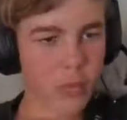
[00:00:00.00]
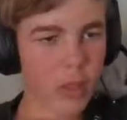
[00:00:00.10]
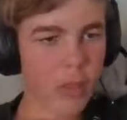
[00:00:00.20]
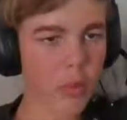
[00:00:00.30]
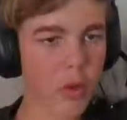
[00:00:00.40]

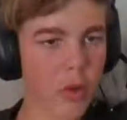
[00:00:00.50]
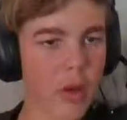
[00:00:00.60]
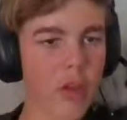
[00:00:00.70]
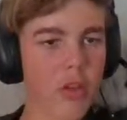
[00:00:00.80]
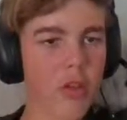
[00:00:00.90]
And we
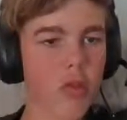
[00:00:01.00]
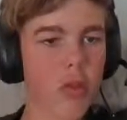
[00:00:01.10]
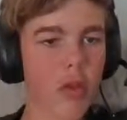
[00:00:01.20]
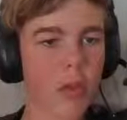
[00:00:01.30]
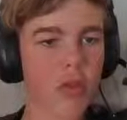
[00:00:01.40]
create two
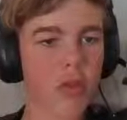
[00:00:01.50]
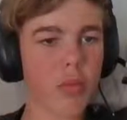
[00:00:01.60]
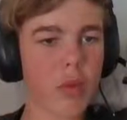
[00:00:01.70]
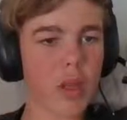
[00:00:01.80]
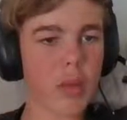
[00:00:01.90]
variables,
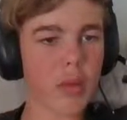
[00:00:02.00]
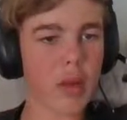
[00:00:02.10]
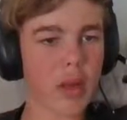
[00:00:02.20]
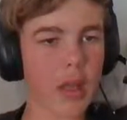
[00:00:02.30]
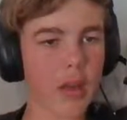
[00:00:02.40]
and we can get rid
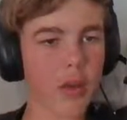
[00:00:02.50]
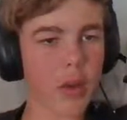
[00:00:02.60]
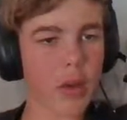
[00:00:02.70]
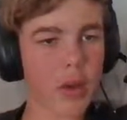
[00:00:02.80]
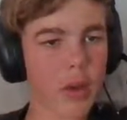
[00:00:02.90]
of that other one.